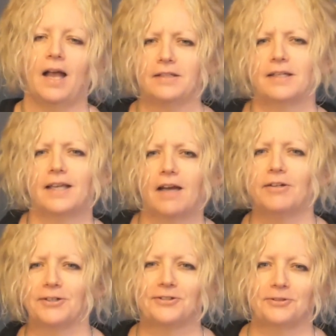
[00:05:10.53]
As I carry
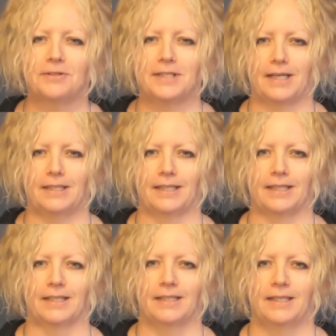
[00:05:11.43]
on
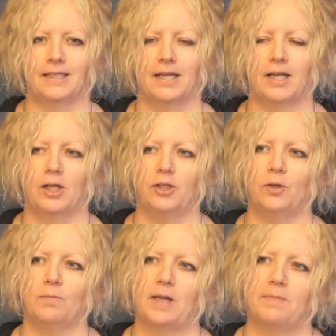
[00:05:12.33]
storytelling,
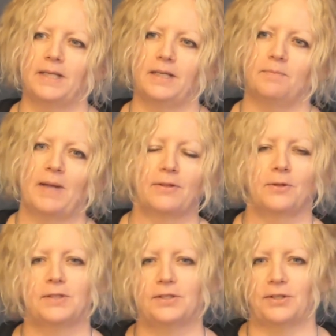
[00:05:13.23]
you'll maybe make
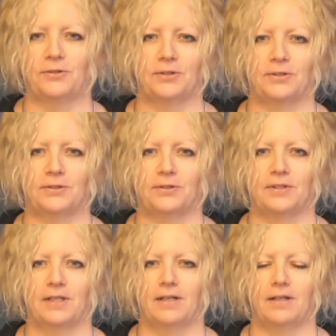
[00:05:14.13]
those
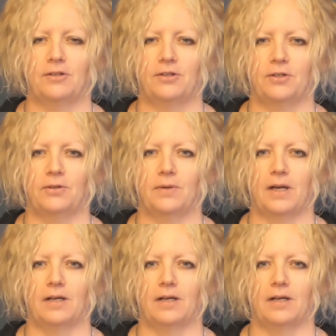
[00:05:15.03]
decisions to